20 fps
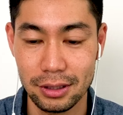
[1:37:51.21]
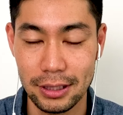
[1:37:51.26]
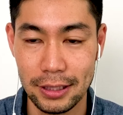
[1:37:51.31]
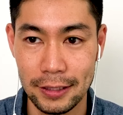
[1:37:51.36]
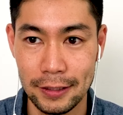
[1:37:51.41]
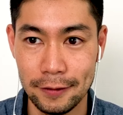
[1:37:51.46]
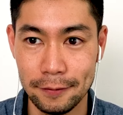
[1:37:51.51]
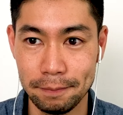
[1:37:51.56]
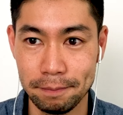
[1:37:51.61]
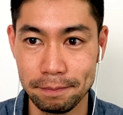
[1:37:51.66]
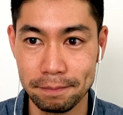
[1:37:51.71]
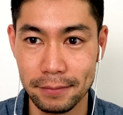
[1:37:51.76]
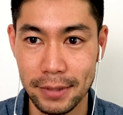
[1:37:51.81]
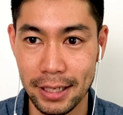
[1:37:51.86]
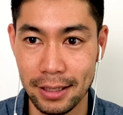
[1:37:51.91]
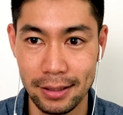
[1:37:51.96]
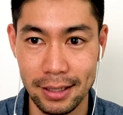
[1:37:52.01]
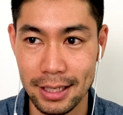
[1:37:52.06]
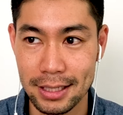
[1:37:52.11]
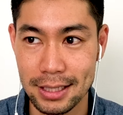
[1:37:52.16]

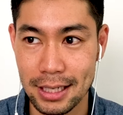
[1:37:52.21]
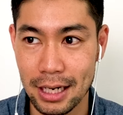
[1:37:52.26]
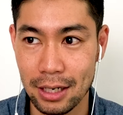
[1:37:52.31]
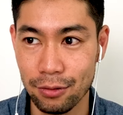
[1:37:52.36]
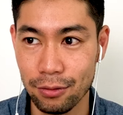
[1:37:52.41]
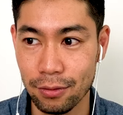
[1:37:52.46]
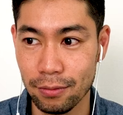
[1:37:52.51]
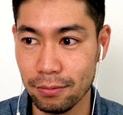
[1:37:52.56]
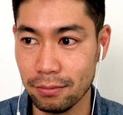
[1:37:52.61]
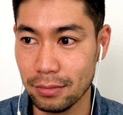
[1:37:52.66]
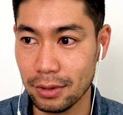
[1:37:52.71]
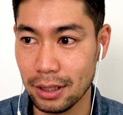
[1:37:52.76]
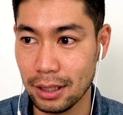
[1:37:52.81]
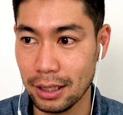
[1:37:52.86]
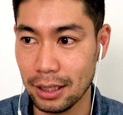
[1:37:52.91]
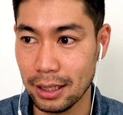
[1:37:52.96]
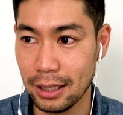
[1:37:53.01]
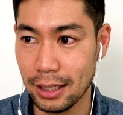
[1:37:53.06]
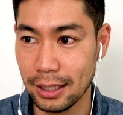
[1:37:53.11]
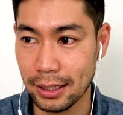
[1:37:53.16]
And that's how
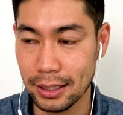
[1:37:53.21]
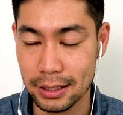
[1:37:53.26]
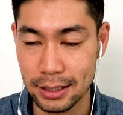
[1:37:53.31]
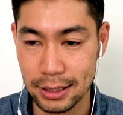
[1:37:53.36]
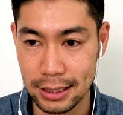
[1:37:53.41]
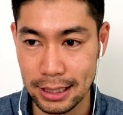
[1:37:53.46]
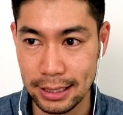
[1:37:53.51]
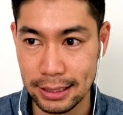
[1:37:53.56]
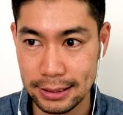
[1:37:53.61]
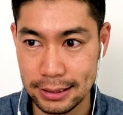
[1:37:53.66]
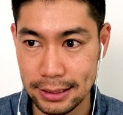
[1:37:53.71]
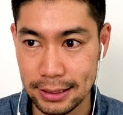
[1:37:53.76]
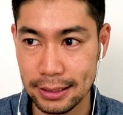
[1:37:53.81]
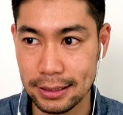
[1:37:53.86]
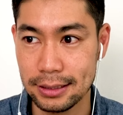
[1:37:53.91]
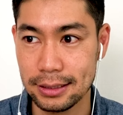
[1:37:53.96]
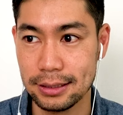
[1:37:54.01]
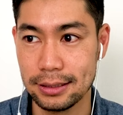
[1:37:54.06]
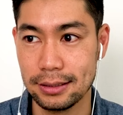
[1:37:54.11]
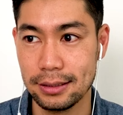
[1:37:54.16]
I guess I
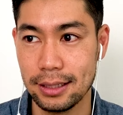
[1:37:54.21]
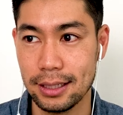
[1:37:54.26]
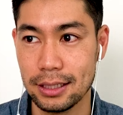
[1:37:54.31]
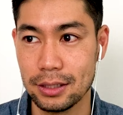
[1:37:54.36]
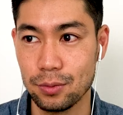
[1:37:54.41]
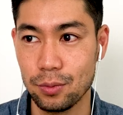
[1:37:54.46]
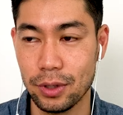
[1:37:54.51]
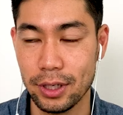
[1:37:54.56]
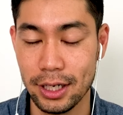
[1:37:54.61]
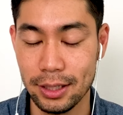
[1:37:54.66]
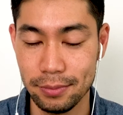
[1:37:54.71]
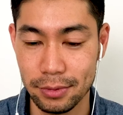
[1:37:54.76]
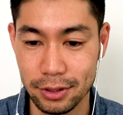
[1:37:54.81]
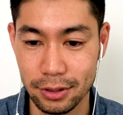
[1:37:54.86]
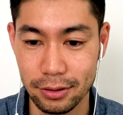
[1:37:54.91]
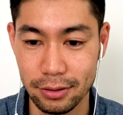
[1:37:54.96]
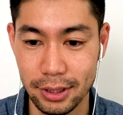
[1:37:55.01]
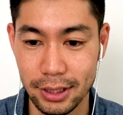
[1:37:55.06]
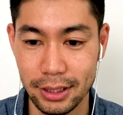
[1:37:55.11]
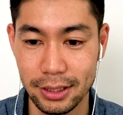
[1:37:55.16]
did. That's what I'm
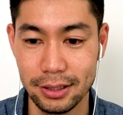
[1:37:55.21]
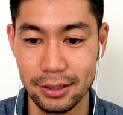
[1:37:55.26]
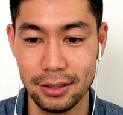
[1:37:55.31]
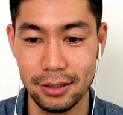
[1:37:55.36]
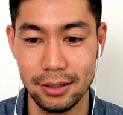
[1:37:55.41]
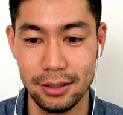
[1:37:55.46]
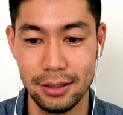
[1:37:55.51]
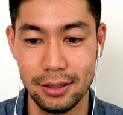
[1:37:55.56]
doing.